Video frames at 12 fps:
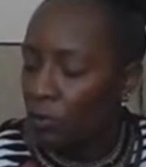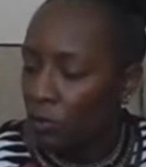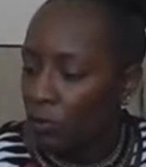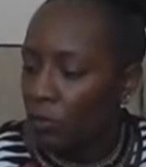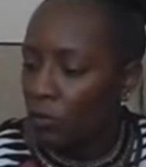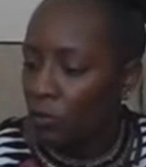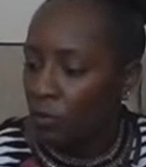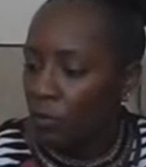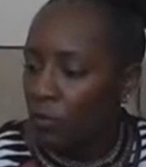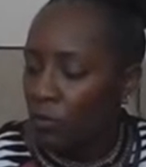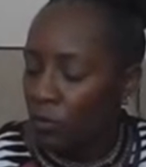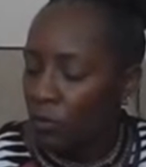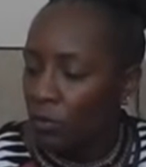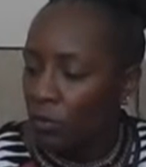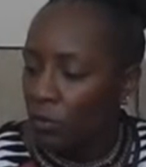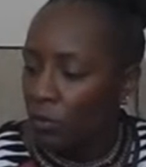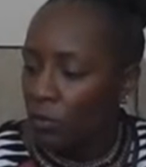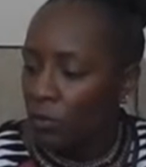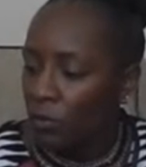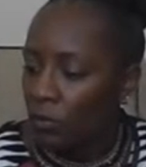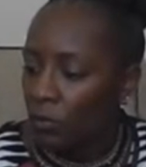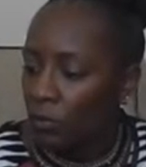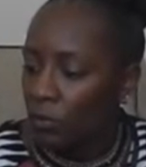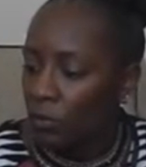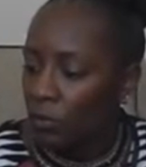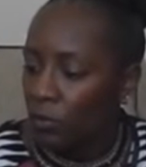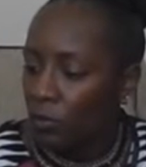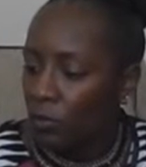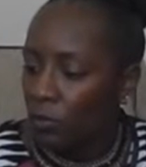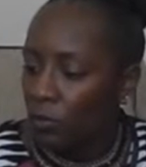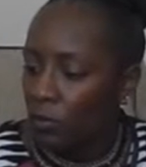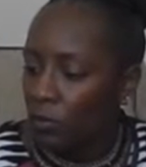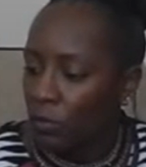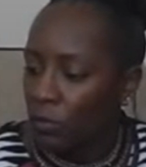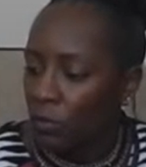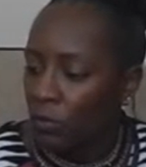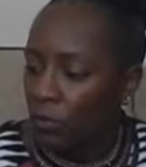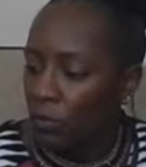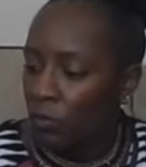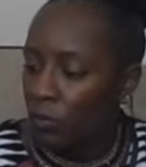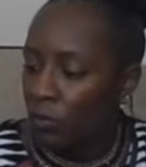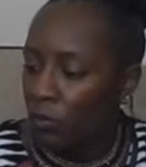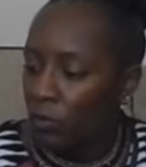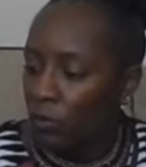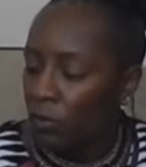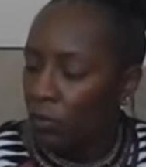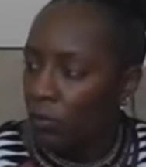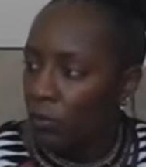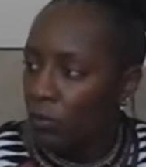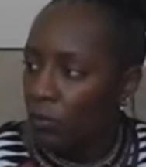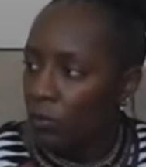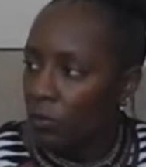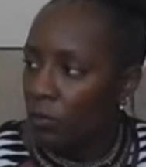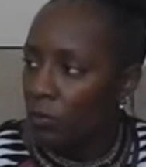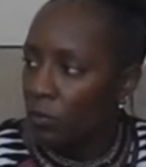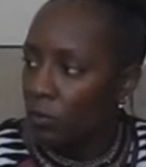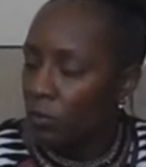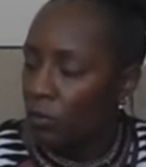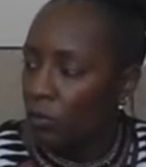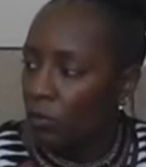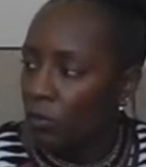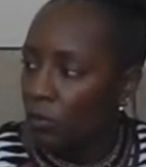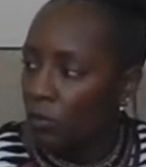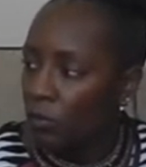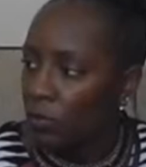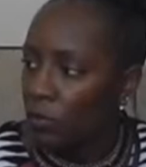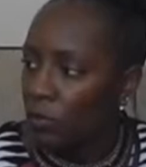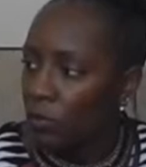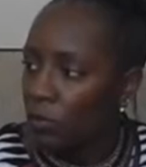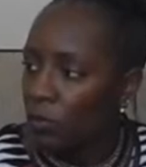This person isn't speaking.